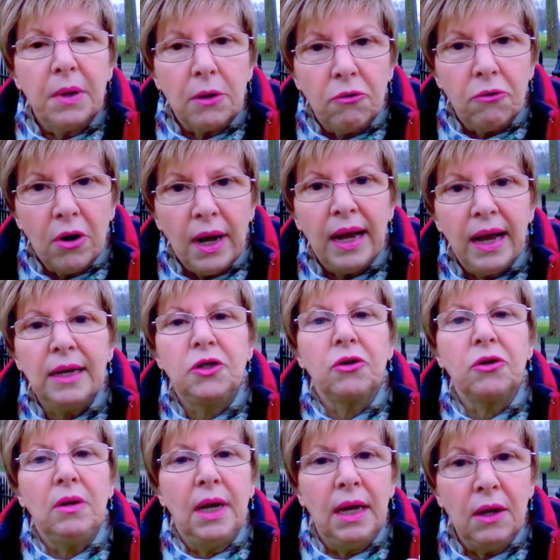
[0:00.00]
But
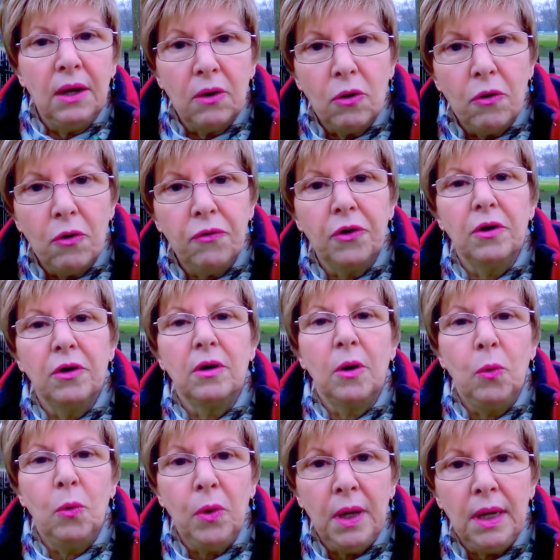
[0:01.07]
gradually,
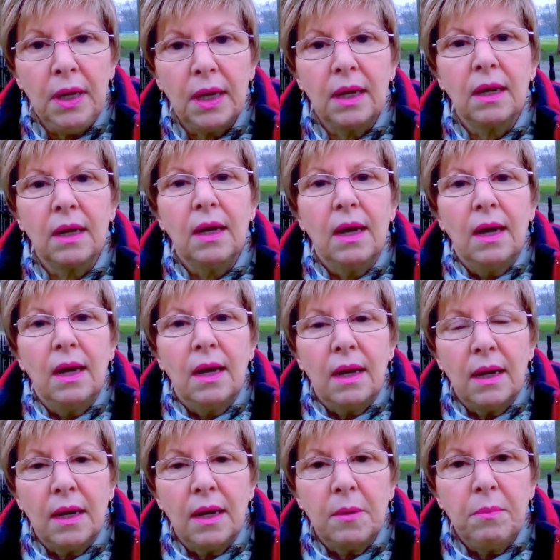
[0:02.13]
over a week,
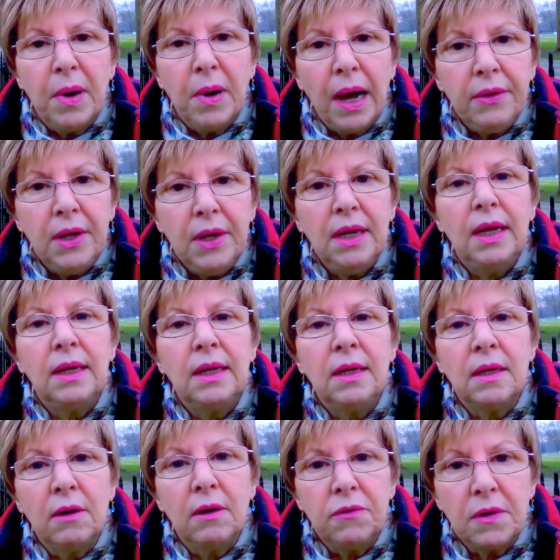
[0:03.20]
by the
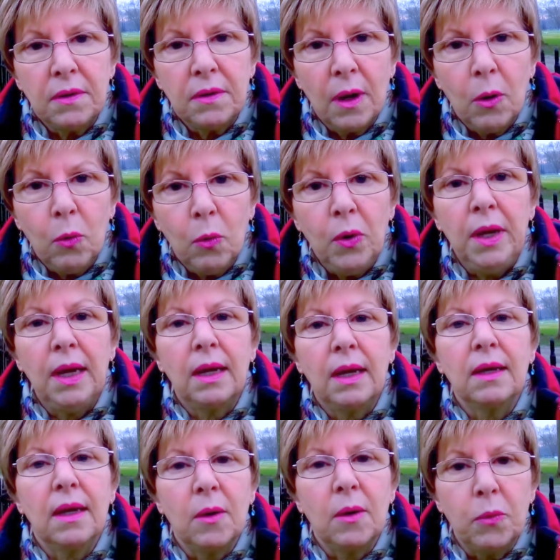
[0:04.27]
end of a
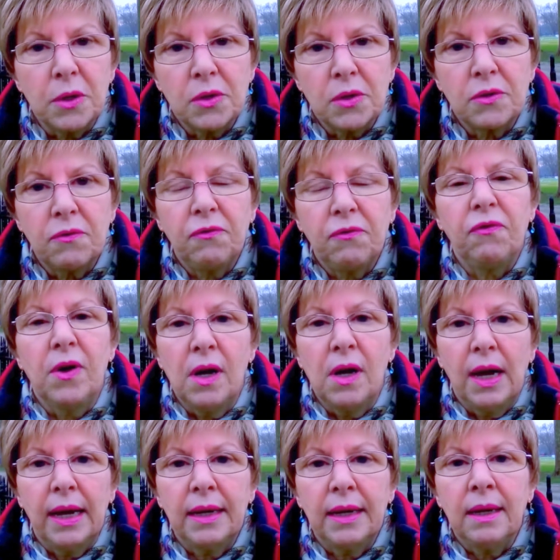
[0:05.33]
week, it was
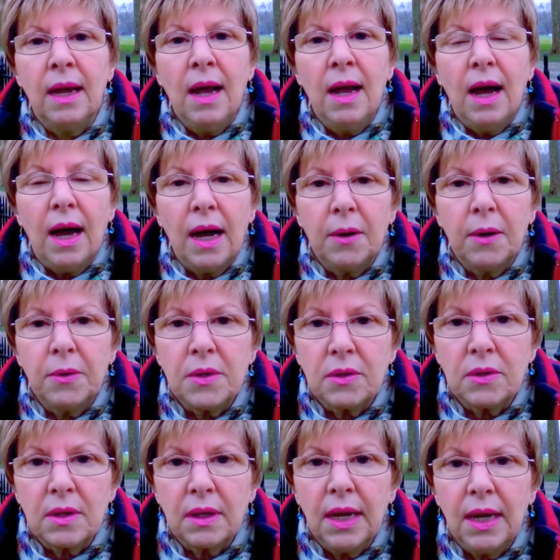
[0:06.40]
fine. I
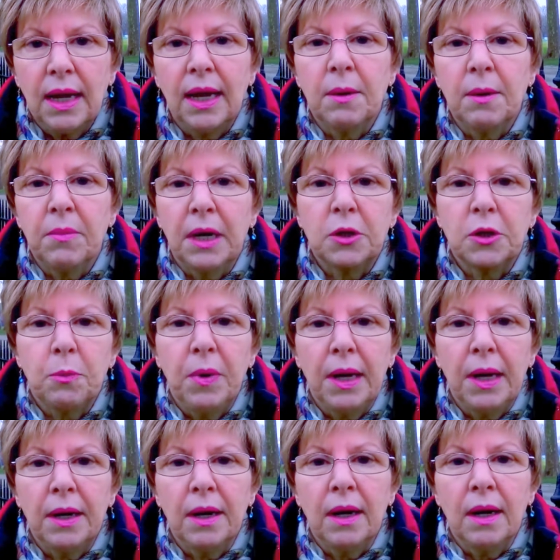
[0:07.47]
was getting much
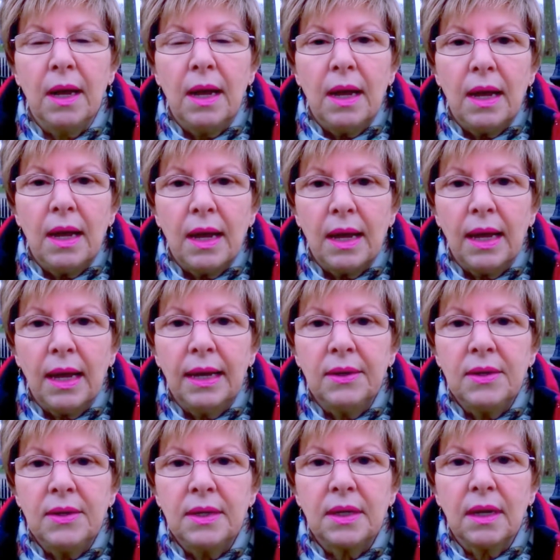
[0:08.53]
better,
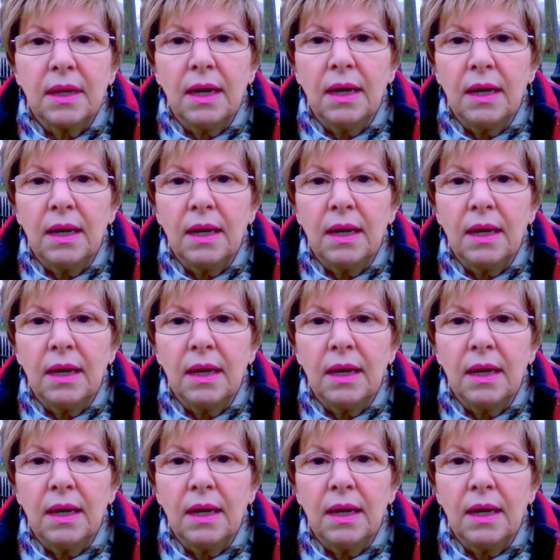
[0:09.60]
and